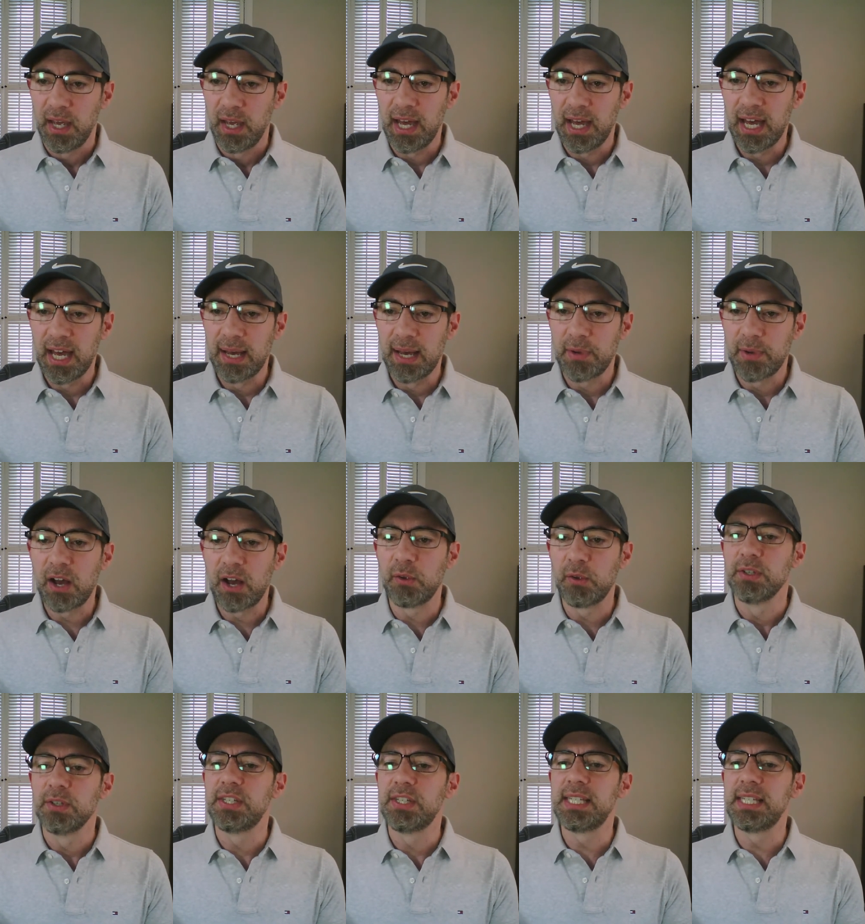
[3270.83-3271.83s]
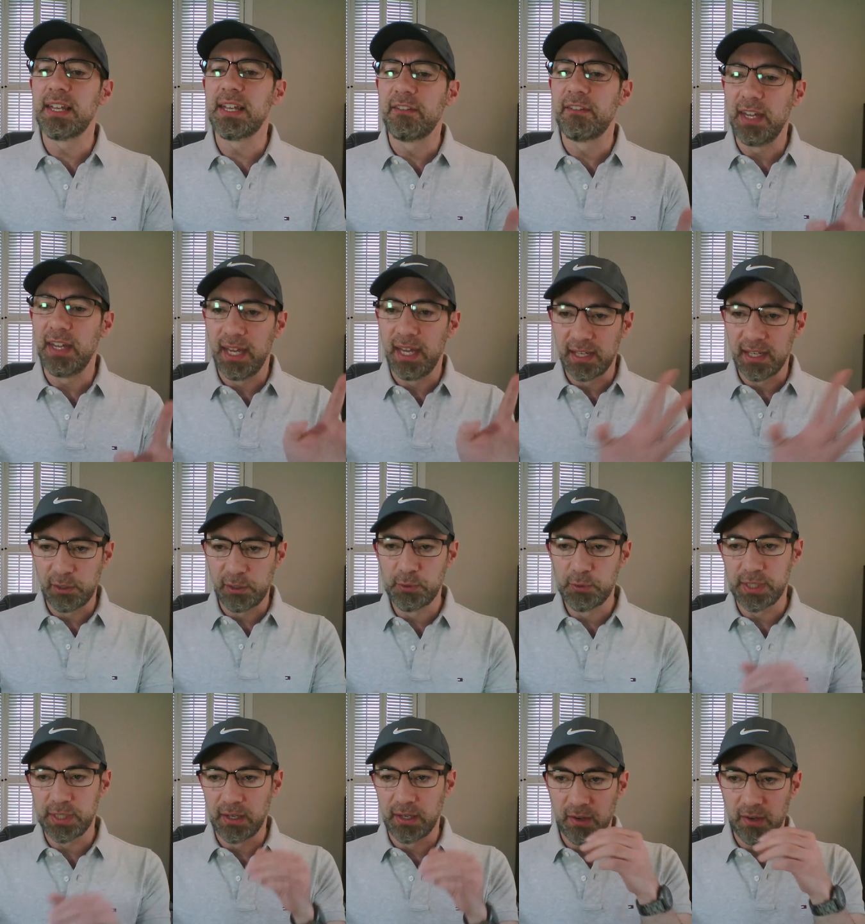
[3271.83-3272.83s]
CCIV and
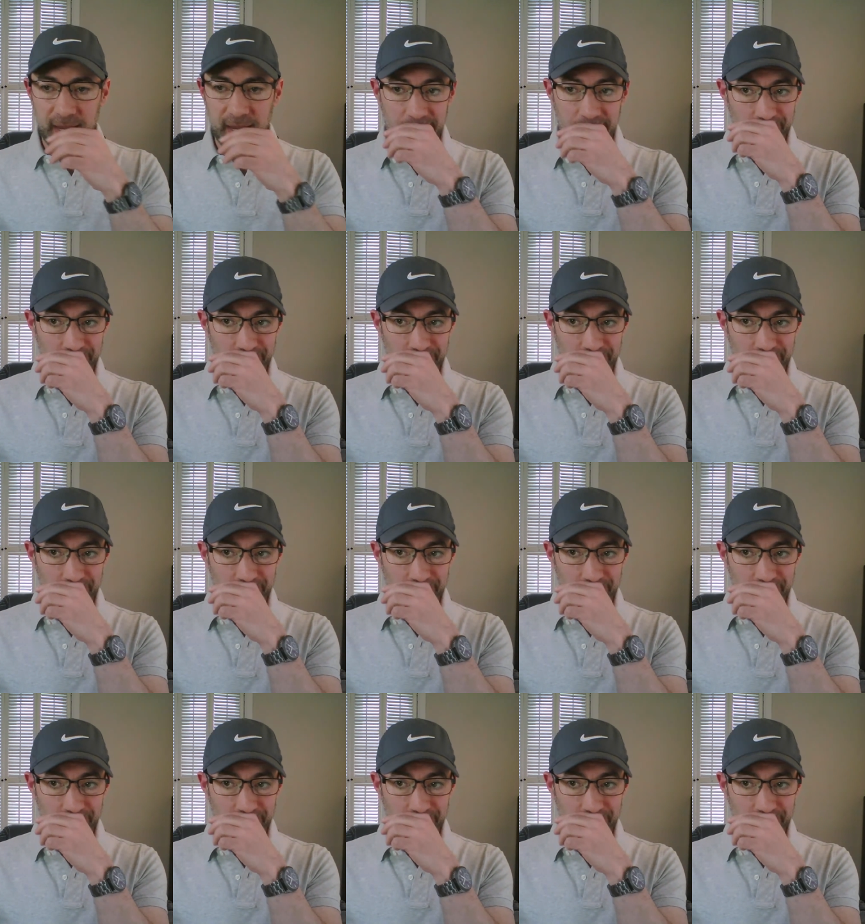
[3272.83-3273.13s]
Lucid. Okay.